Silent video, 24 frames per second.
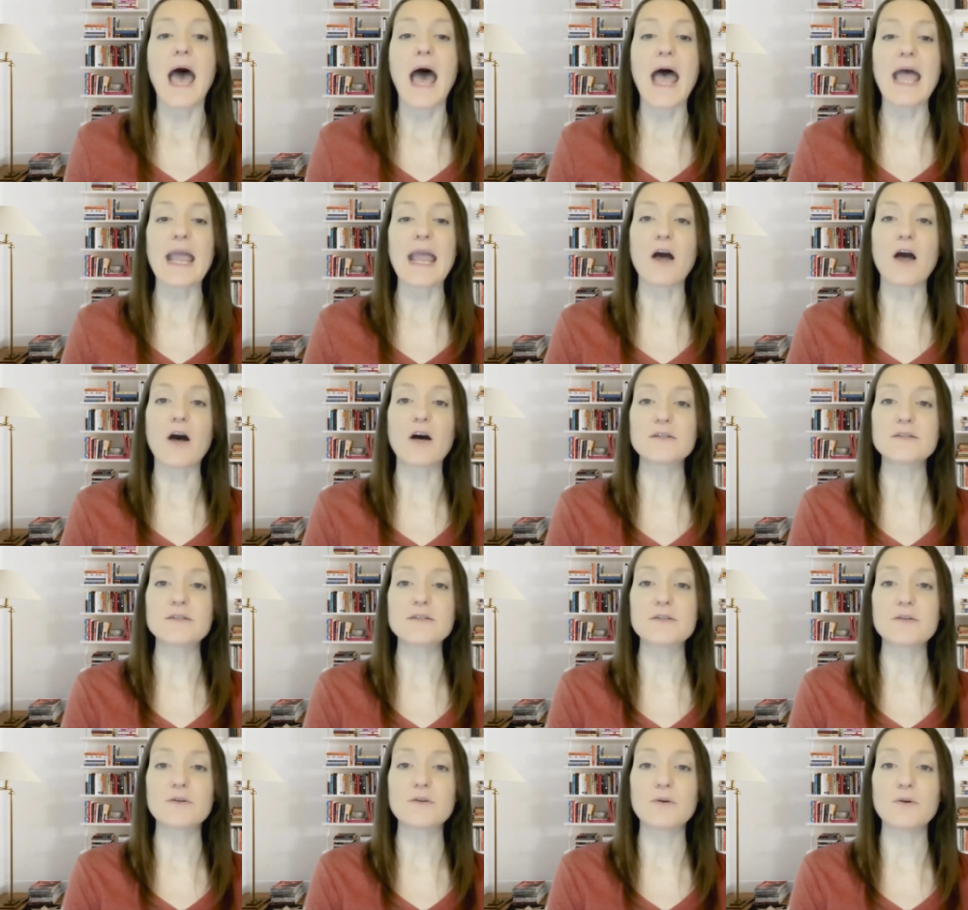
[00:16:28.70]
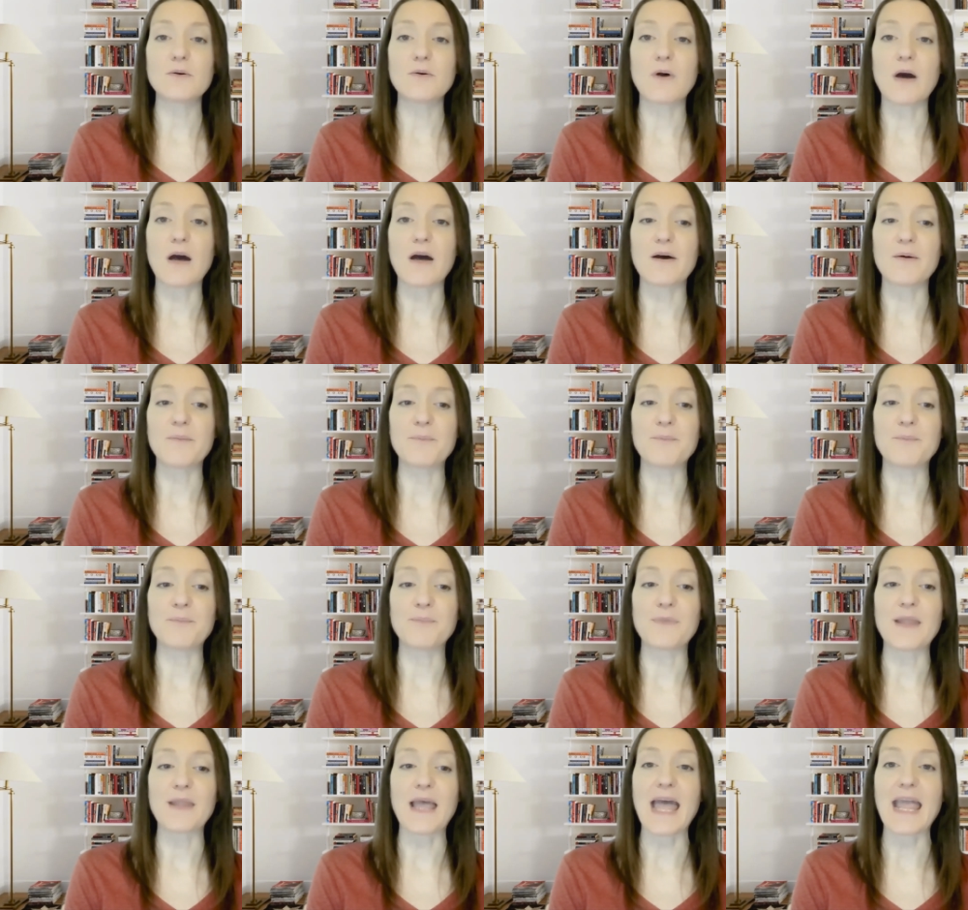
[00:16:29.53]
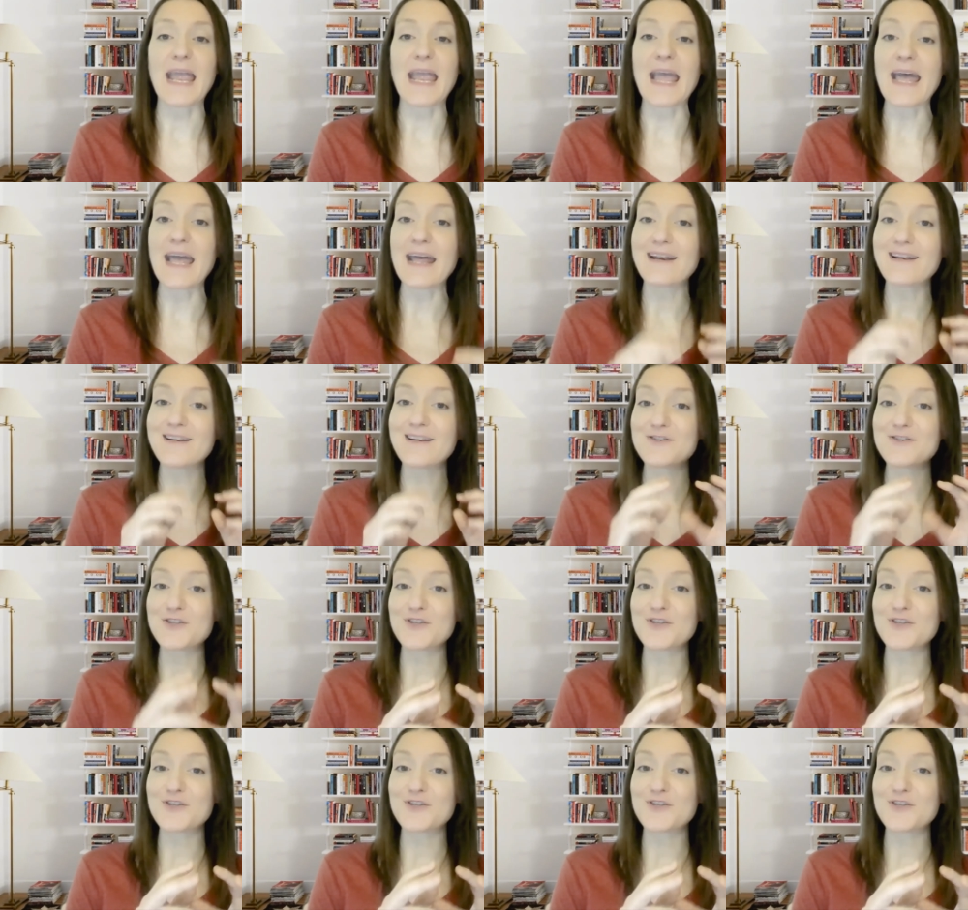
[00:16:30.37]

I also um, I added